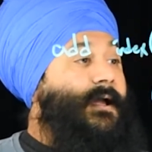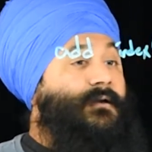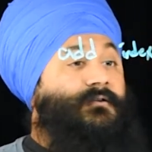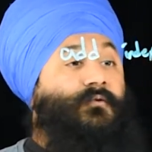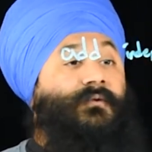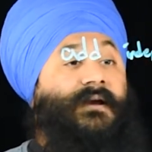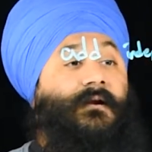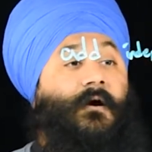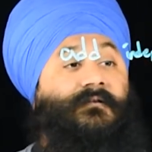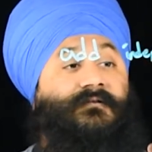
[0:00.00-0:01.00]
you can
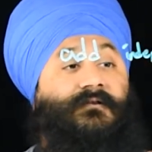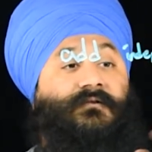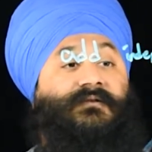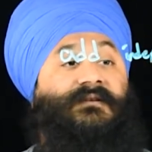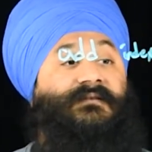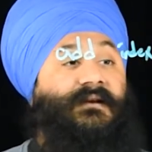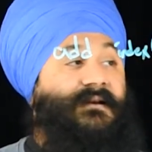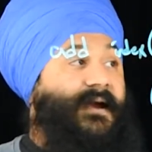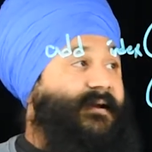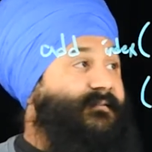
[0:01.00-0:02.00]
also use this
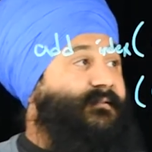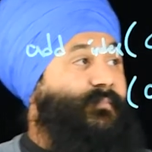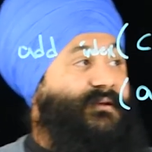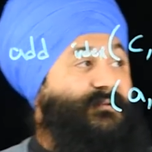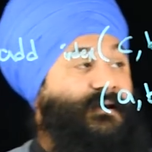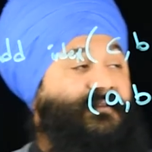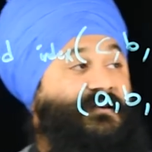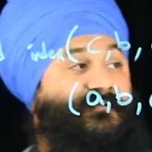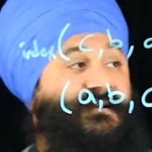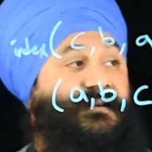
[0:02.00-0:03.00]
index because even
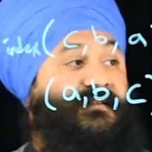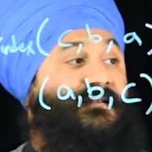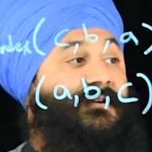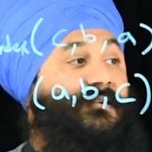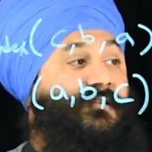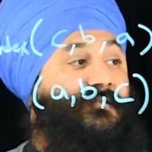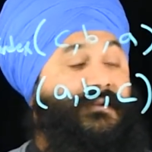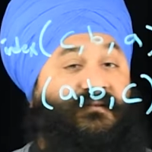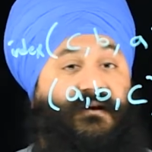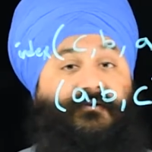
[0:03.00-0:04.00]
if it doesn't include
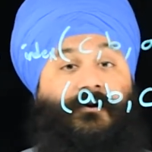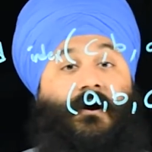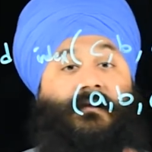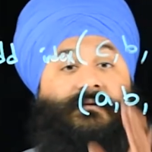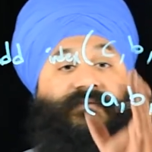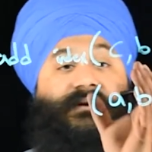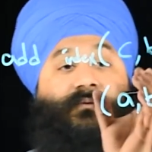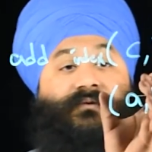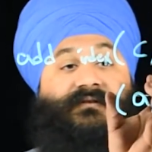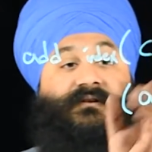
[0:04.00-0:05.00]
these other columns, it
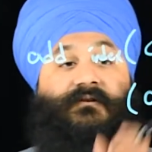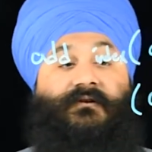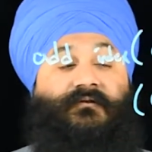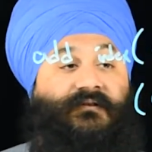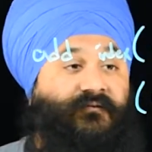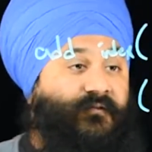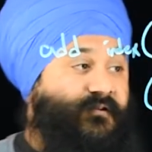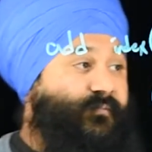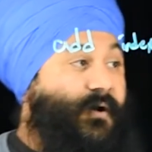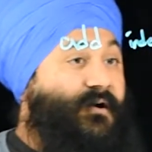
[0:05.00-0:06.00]
will still use the
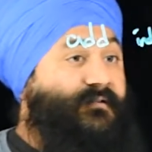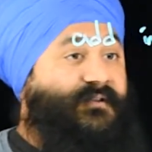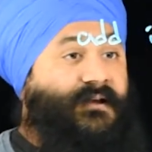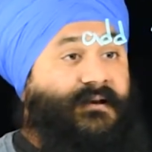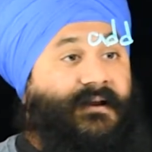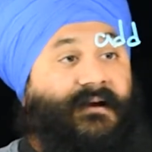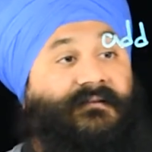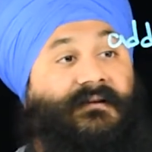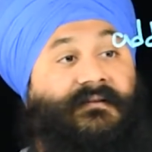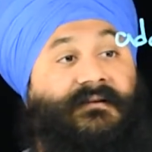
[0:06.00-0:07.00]
first part of the
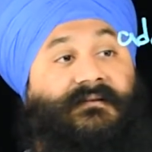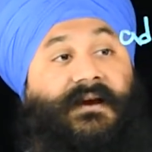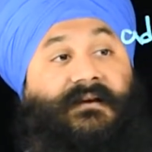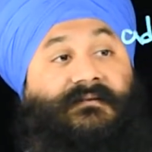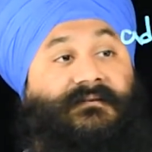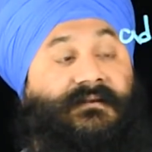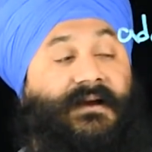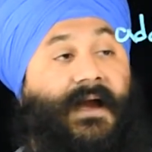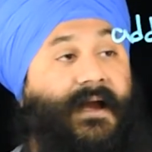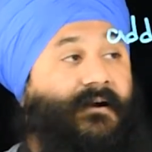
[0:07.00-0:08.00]
index, in this case, the
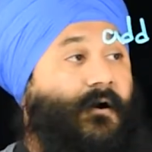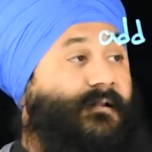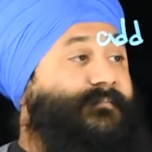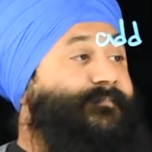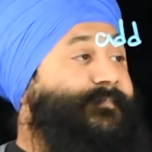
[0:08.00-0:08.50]
A column.